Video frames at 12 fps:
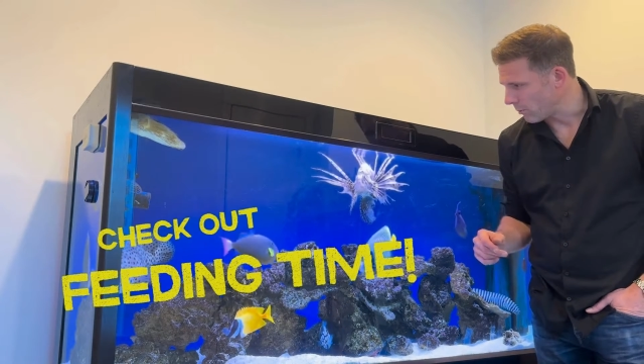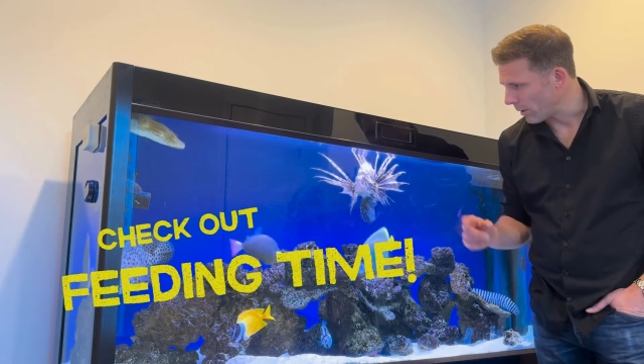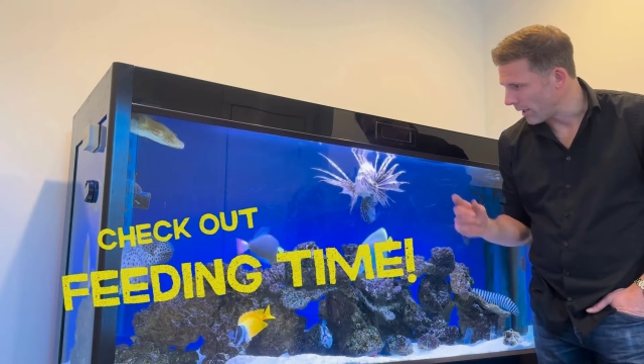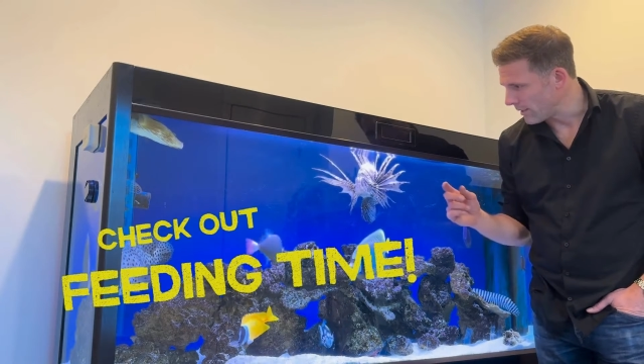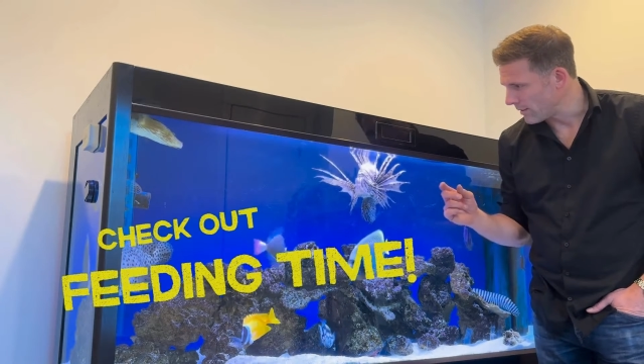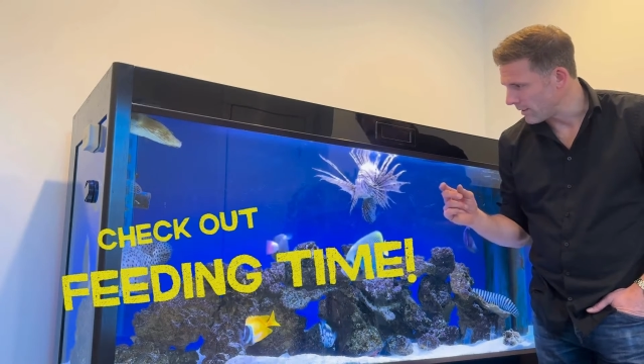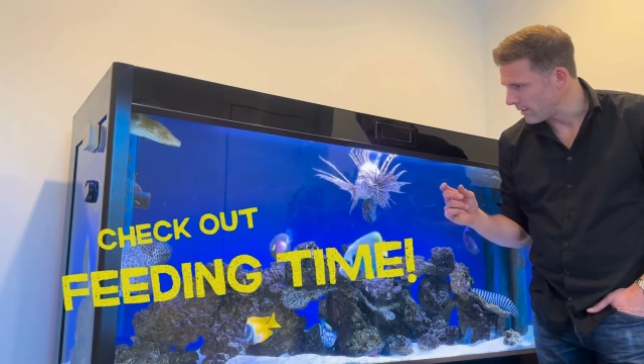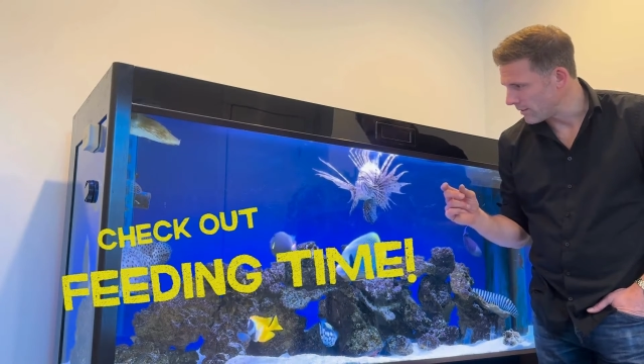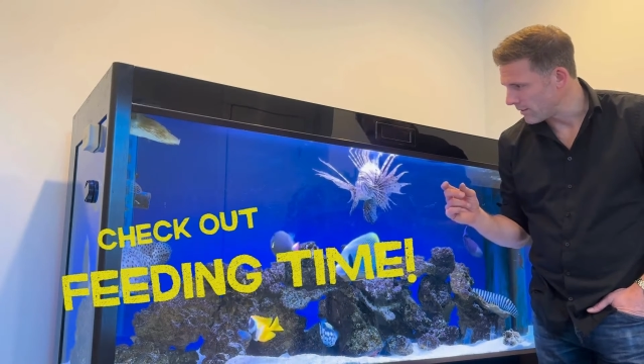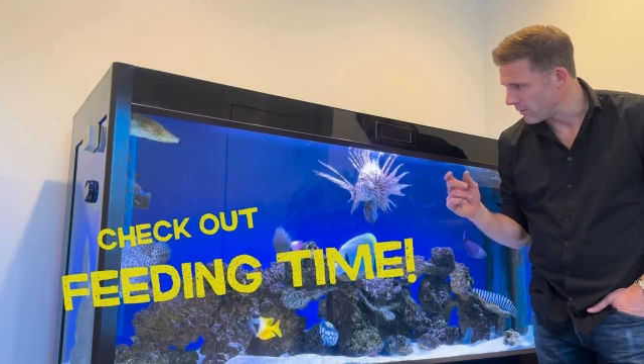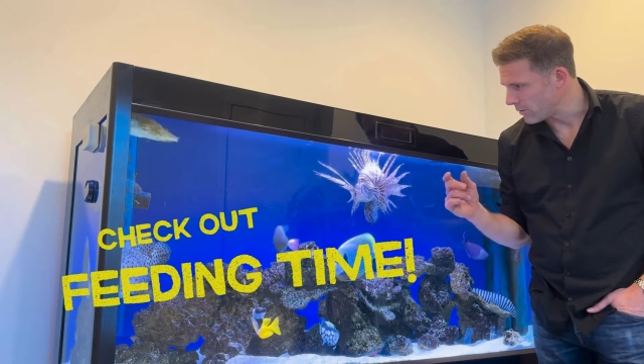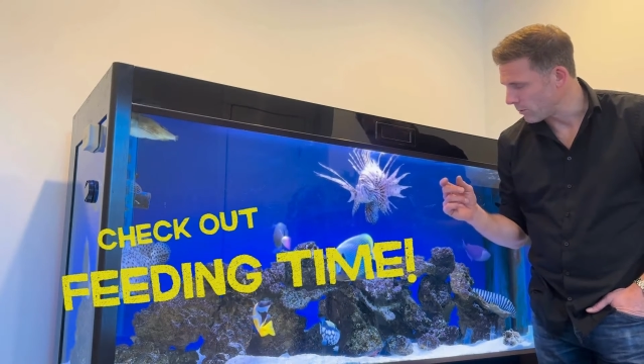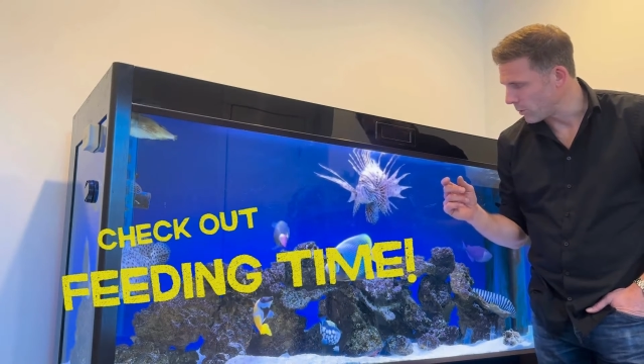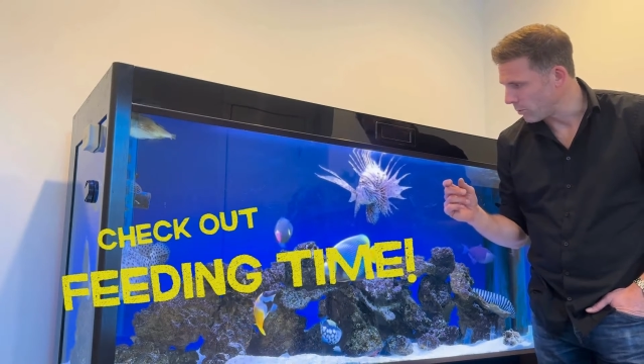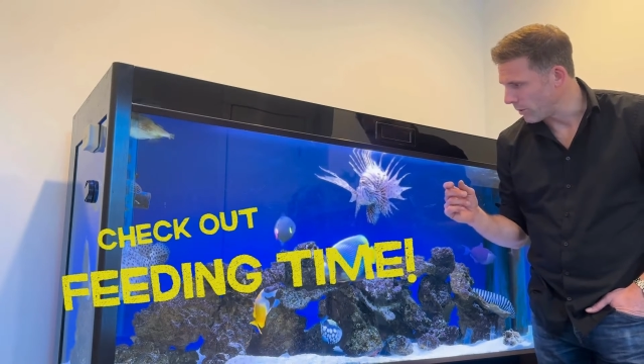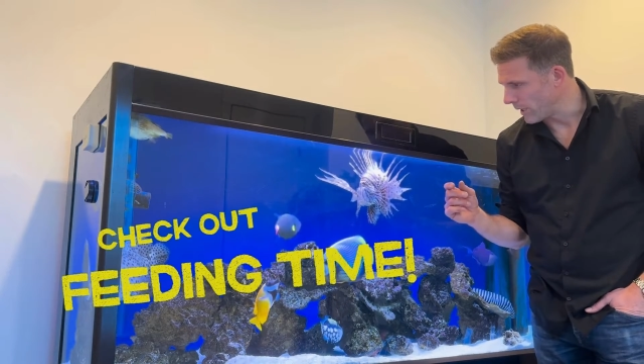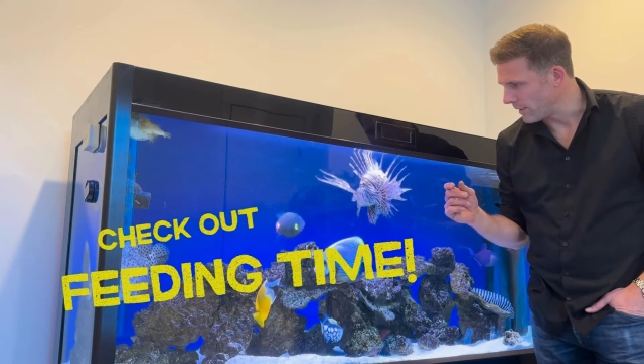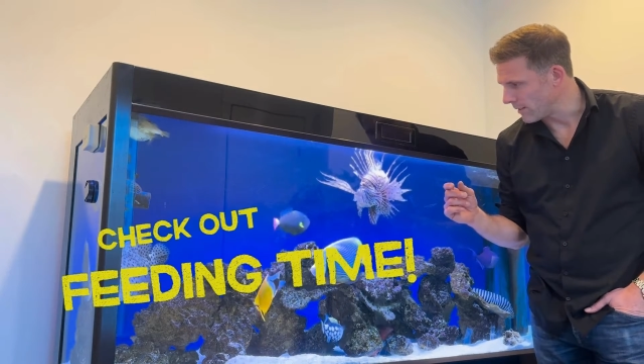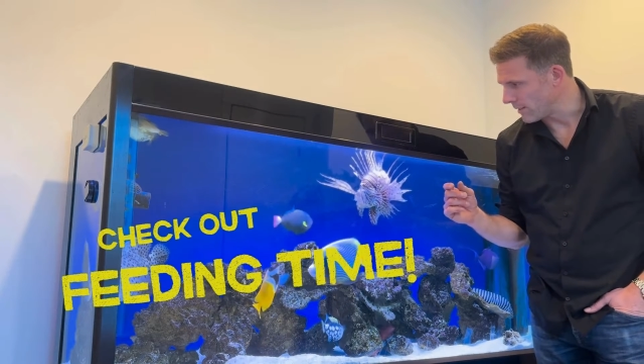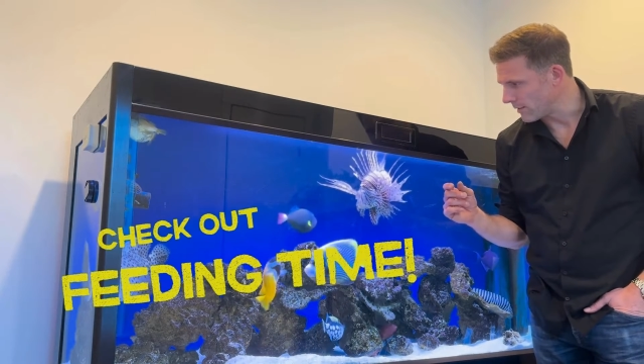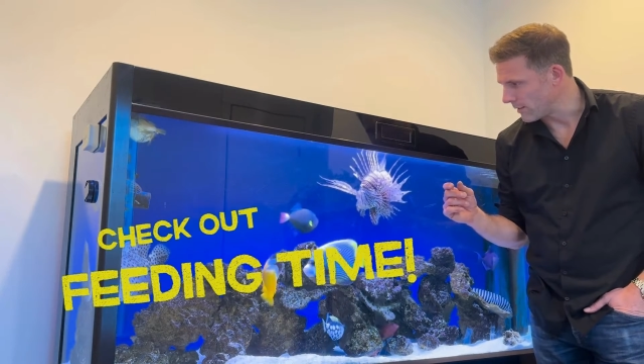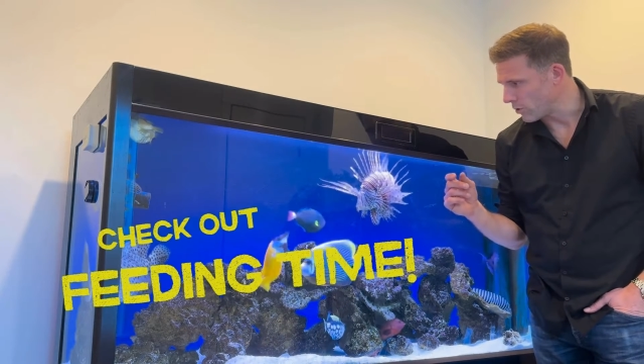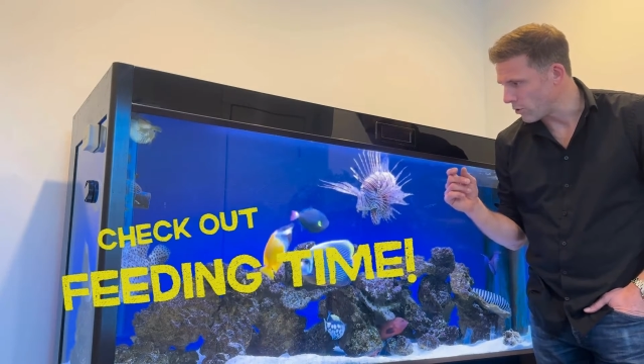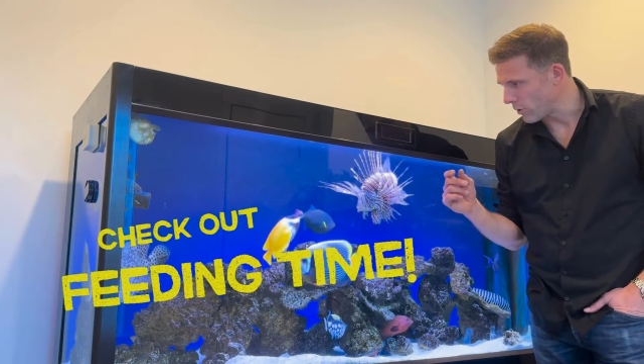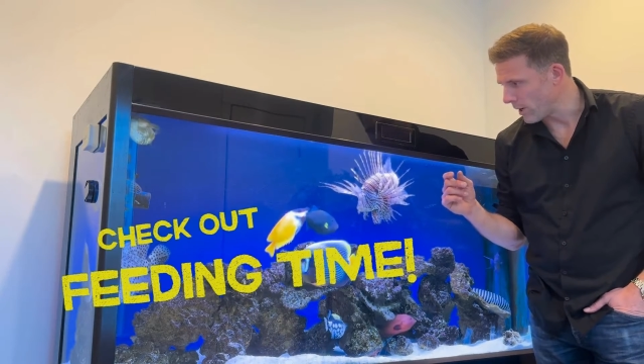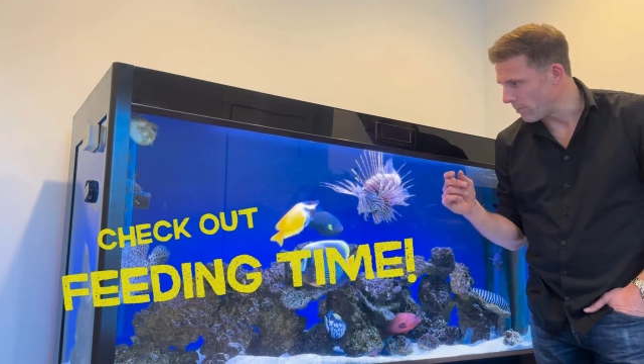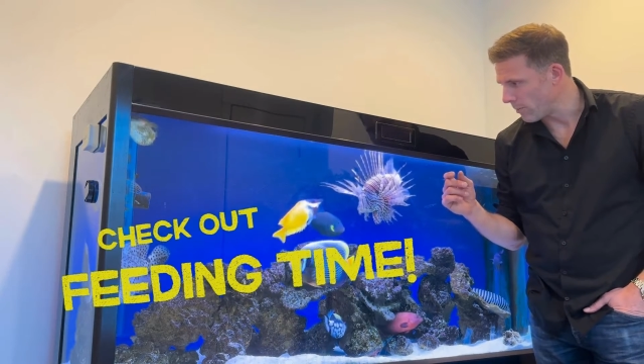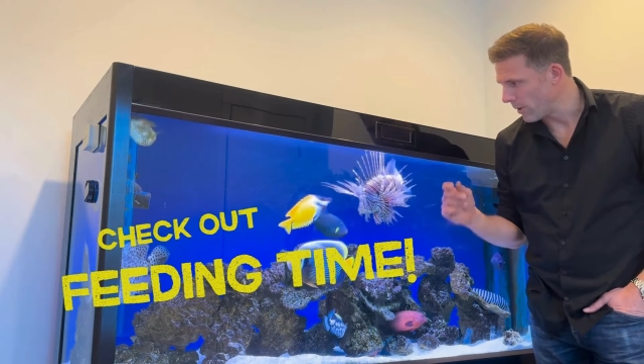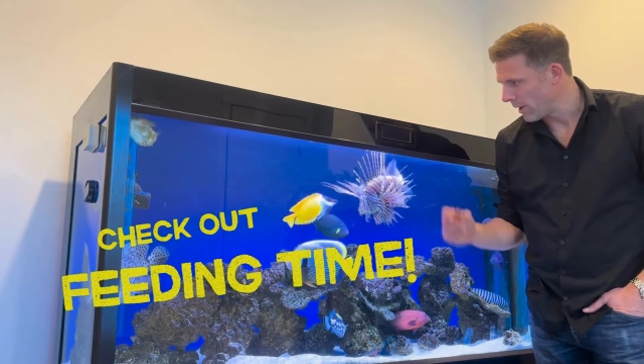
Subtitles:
mysis, small pieces of shrimp,